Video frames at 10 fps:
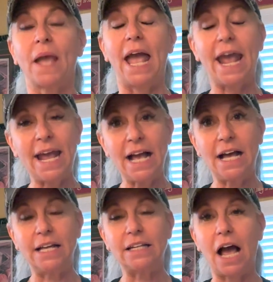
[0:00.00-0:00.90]

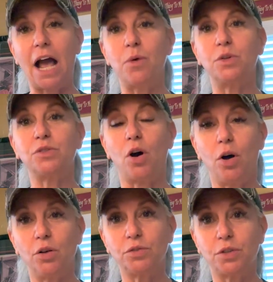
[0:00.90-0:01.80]
And I
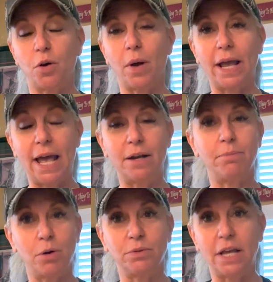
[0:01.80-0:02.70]
had a
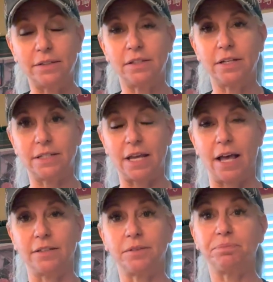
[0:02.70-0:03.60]
bone density
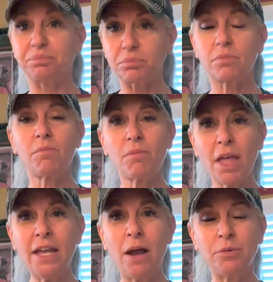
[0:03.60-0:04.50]
test,
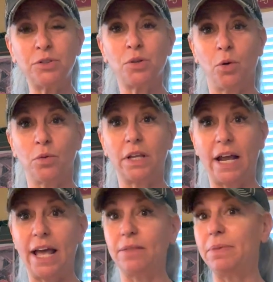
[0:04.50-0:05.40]
and I was told that I
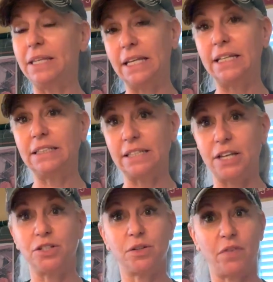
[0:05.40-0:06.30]
had beginning
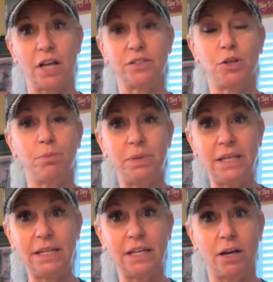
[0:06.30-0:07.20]
stages of
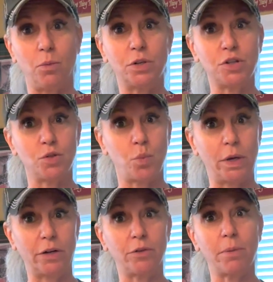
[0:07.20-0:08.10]
osteopenia, which is
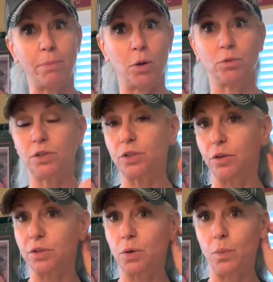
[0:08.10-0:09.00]
where the bones
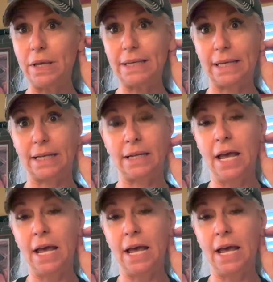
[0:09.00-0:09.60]
start to weaken